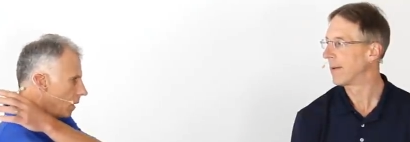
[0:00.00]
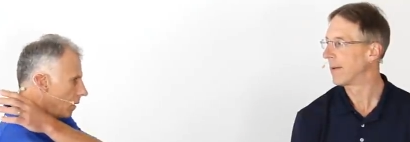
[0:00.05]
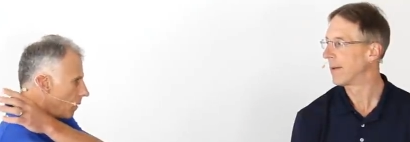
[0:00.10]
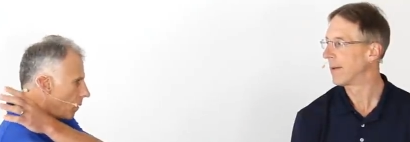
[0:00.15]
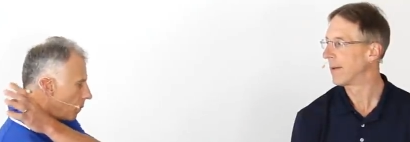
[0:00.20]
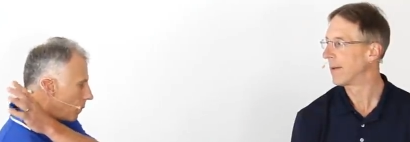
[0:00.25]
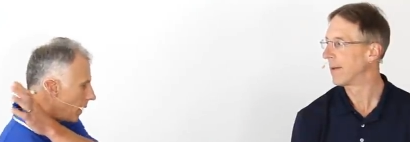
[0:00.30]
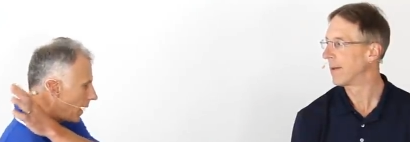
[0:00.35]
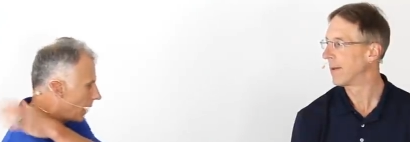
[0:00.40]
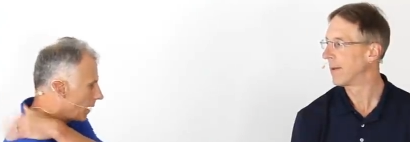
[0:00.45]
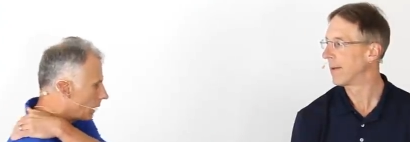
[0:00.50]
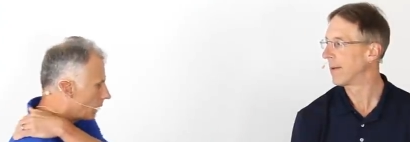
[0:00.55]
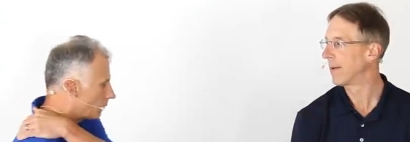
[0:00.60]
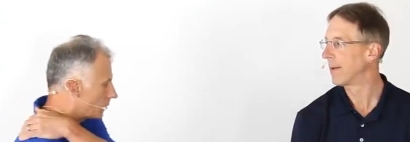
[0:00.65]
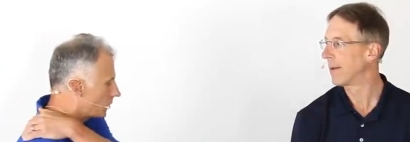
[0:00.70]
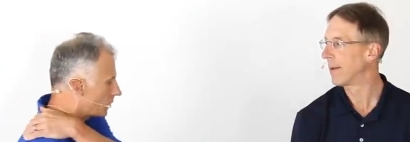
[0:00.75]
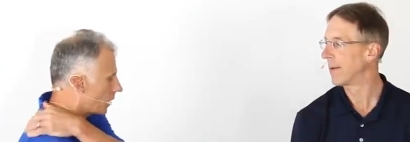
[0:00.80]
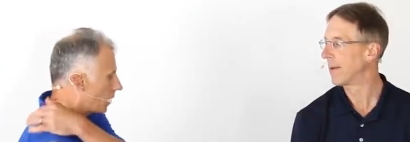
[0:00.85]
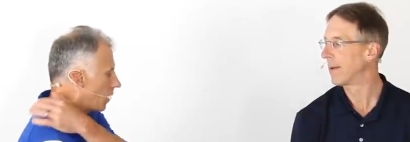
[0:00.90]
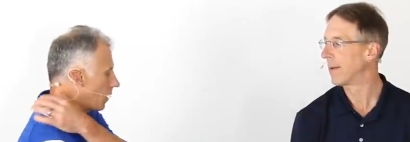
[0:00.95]
Speaker 1: the pain will
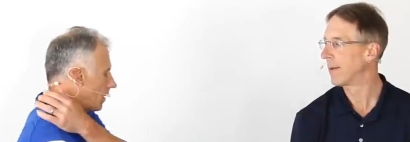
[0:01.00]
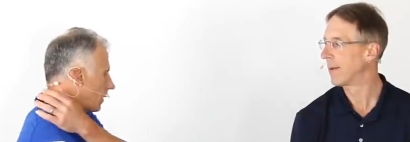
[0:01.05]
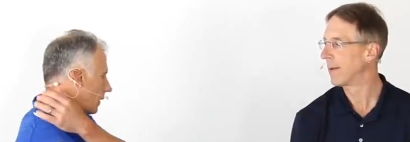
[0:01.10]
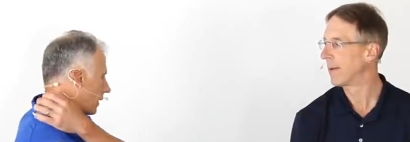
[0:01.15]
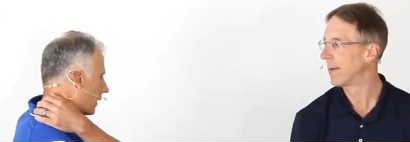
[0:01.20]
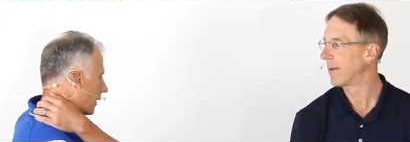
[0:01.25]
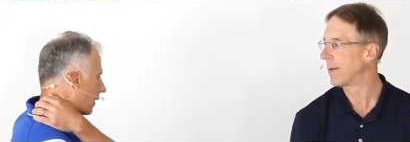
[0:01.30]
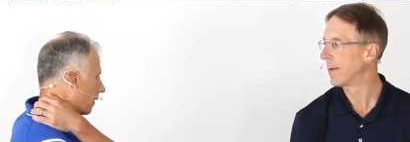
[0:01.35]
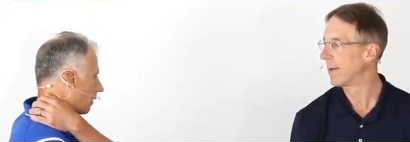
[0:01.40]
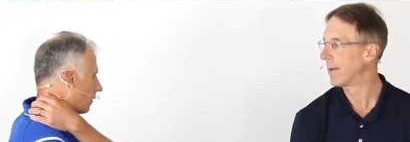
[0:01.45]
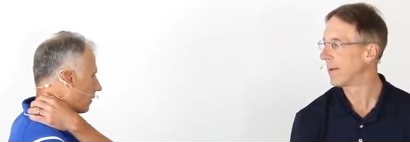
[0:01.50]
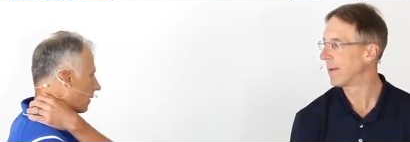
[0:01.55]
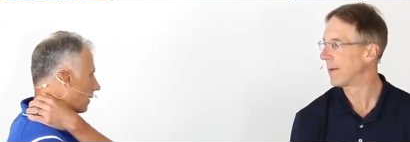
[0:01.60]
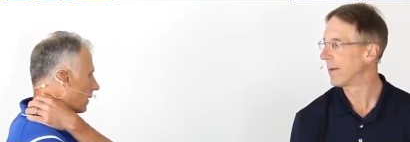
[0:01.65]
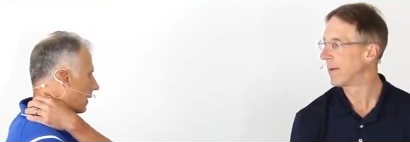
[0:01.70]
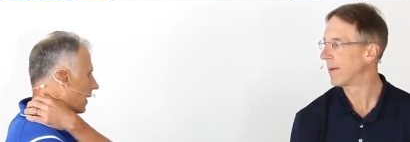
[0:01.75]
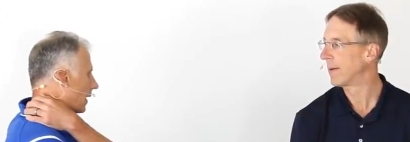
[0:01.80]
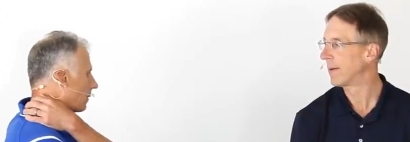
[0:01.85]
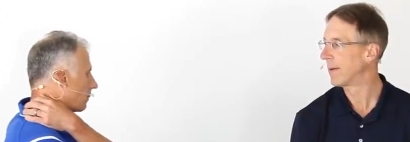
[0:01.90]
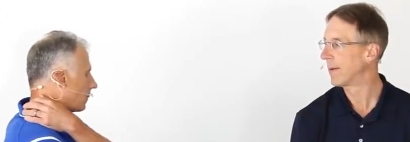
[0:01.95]
start here in the
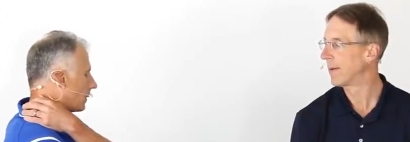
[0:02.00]
neck,